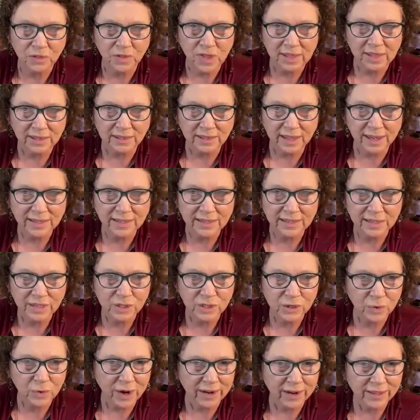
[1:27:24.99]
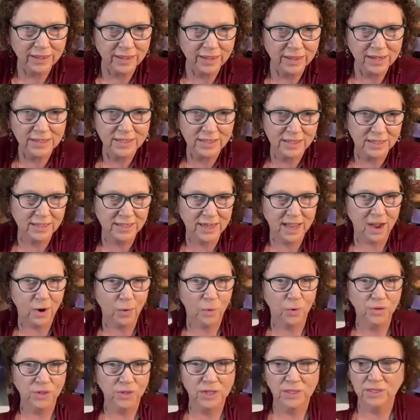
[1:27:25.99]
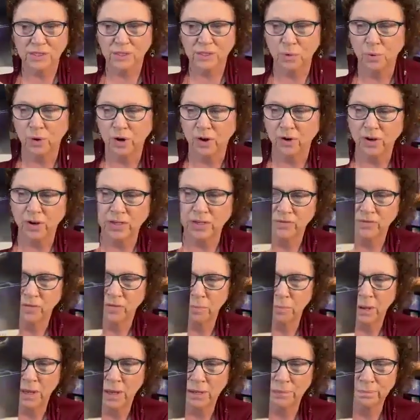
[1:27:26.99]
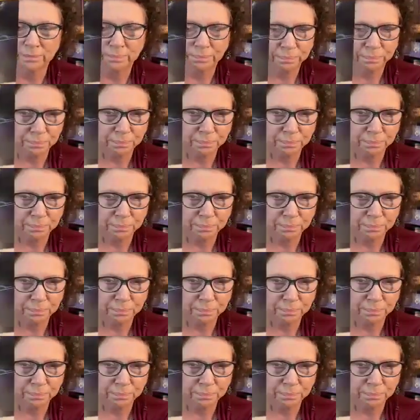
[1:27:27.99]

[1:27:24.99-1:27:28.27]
that lightning strike that is the tower, that's Aquarius for me.